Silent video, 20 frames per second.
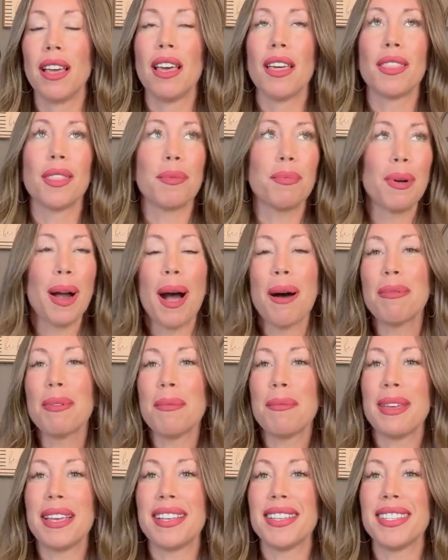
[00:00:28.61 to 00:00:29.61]
The problem
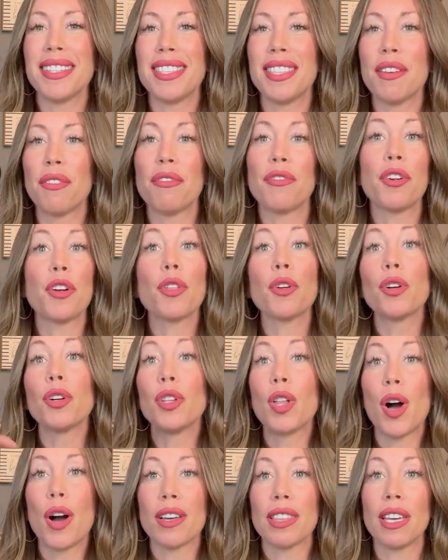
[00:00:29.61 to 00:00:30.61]
is, the further
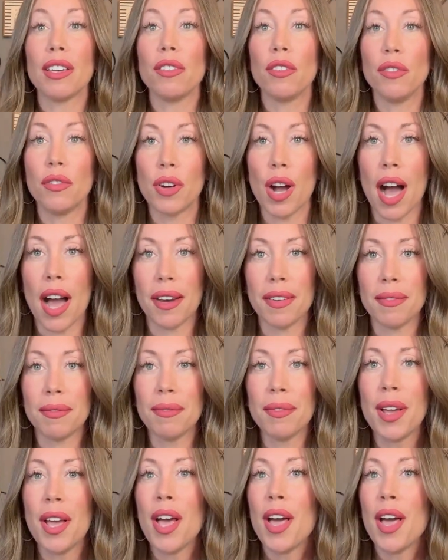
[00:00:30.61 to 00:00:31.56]
along that you've gotten,